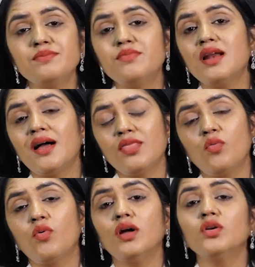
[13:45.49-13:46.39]
people are the
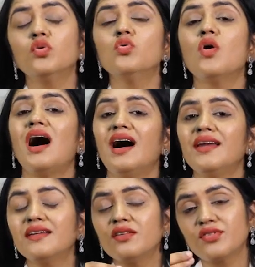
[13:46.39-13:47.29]
one who are
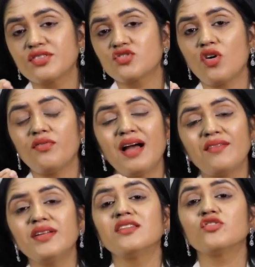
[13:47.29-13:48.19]
at a risk of
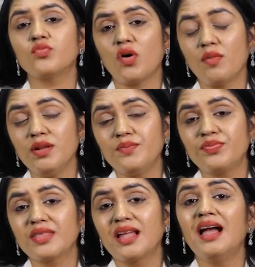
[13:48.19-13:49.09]
having this problem.
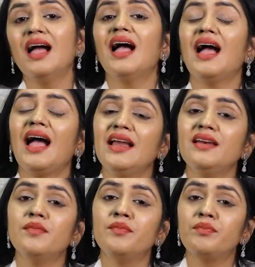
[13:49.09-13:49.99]

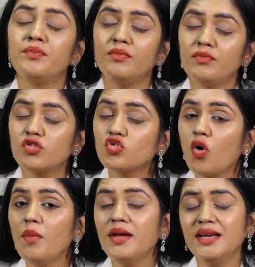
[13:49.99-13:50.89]
And
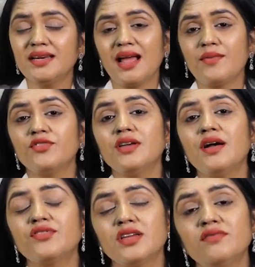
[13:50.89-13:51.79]
so many times we
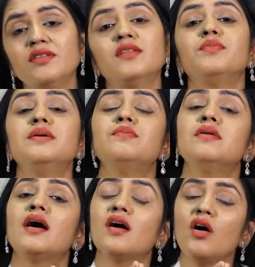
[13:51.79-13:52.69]
have seen when the
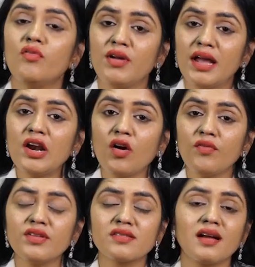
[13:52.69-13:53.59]
people are aware
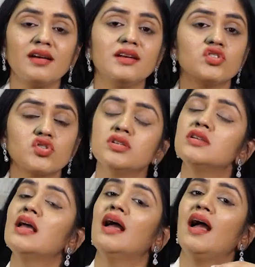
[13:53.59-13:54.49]
of this
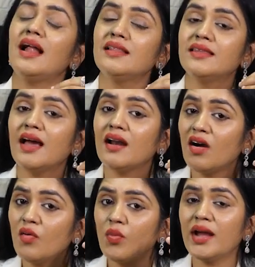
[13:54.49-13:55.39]
condition and they are
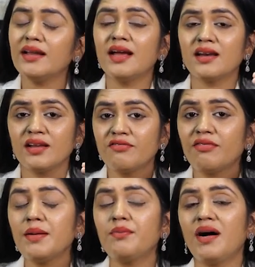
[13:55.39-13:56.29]
aware that if
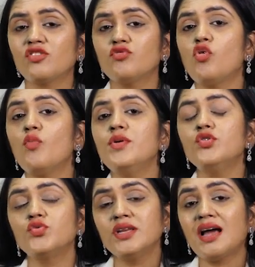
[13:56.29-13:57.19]
I pass foamy
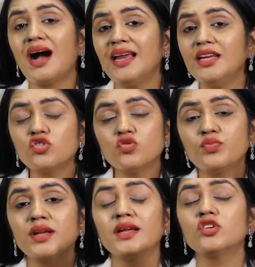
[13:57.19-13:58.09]
urine, I need to
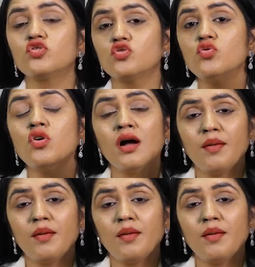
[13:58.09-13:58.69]
bring it to